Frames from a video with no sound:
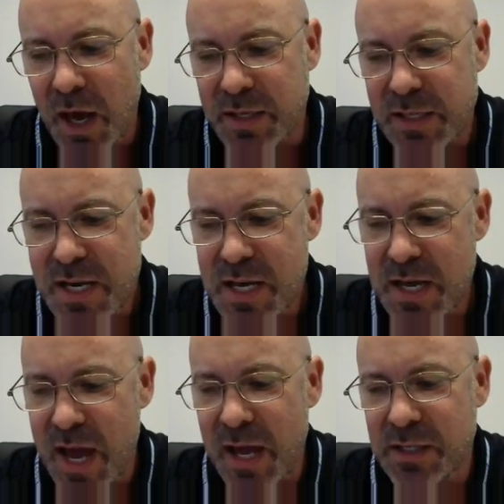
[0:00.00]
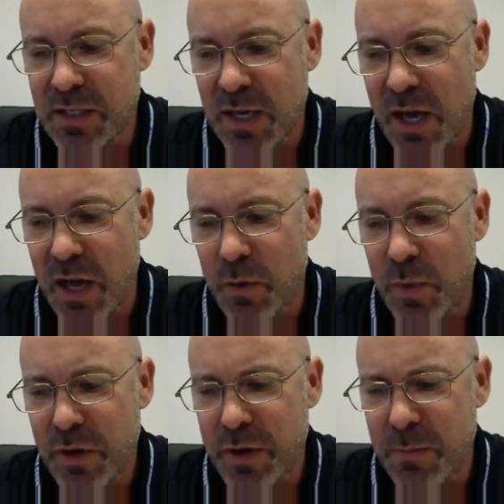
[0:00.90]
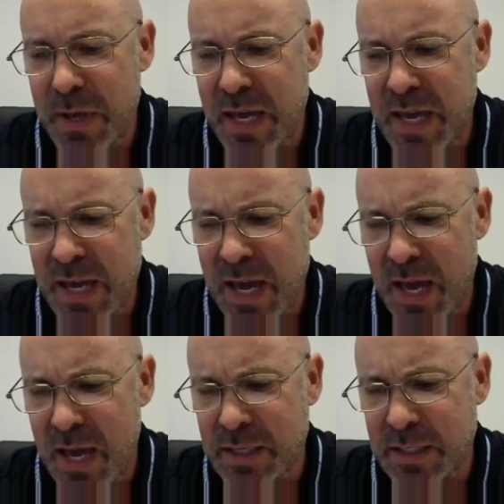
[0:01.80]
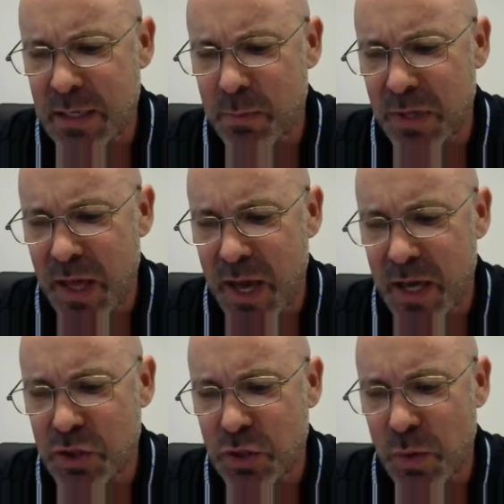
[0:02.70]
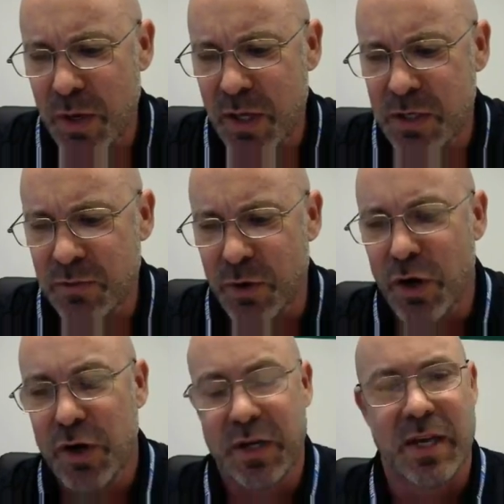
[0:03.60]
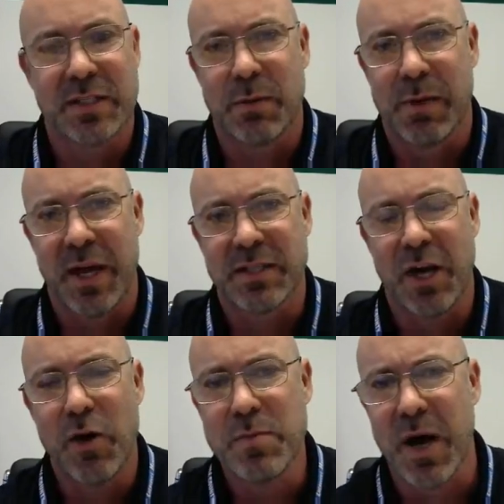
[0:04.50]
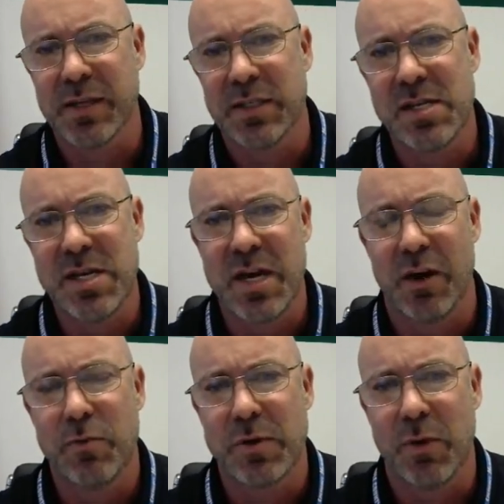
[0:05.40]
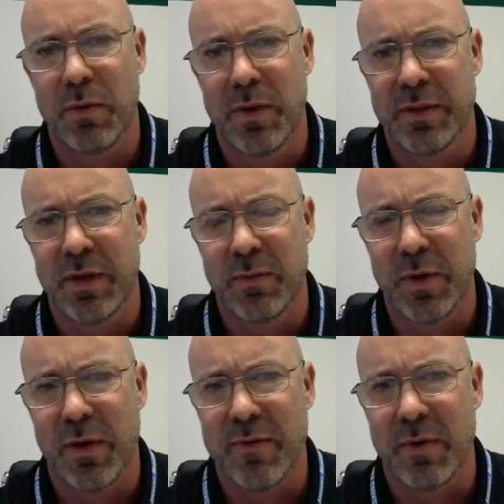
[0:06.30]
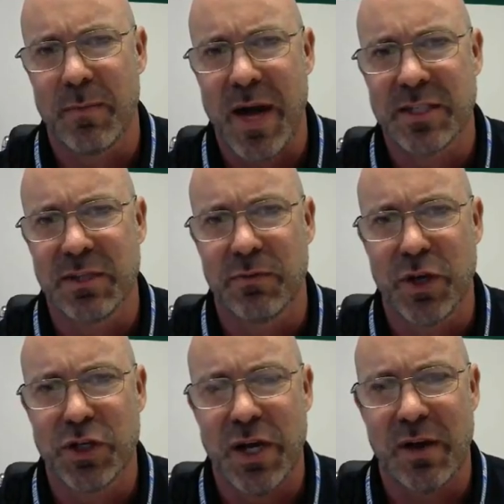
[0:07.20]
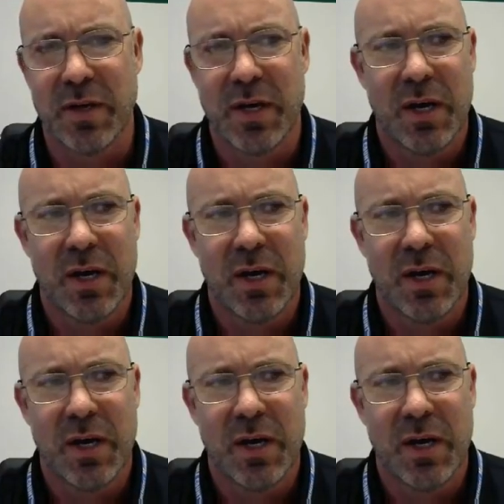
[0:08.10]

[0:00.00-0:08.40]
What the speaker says: Cindy asked, will there be a supply shortage for hurricane supplies? I hope not, Cindy. I hope that we don't have a massive rush out